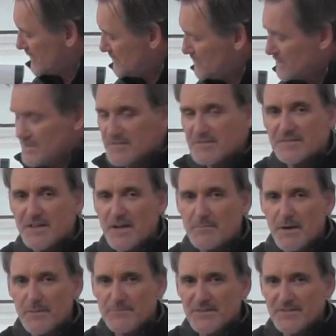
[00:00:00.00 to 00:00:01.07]
You can
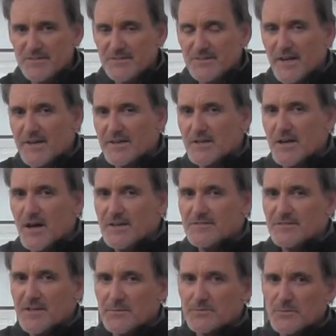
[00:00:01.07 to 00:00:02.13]
sum up this entire
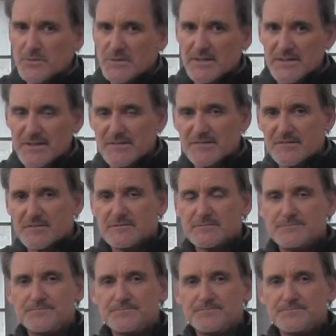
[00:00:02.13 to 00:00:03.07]
concept with this.